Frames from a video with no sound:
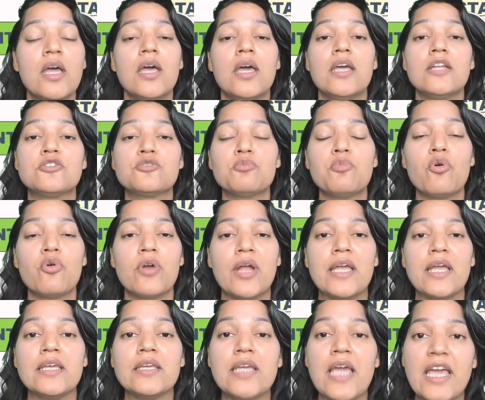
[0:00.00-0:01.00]
it's more
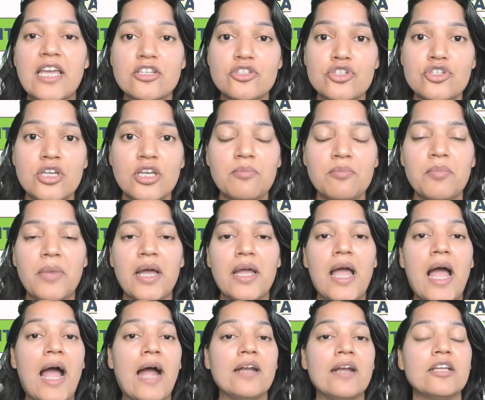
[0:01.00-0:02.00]
engaging by
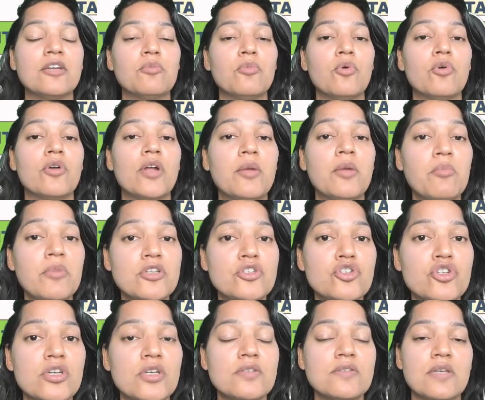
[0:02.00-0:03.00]
adding more
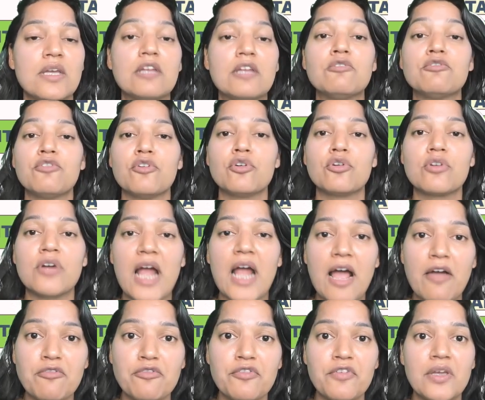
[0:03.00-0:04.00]
images,
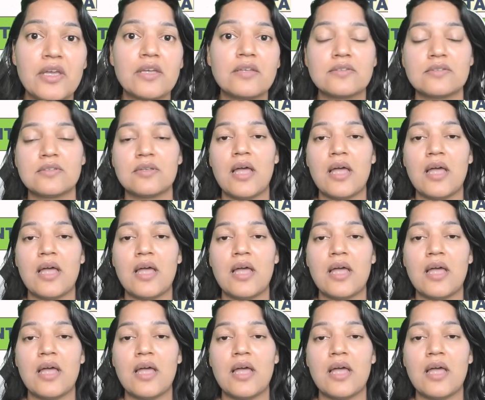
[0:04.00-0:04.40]
infographics,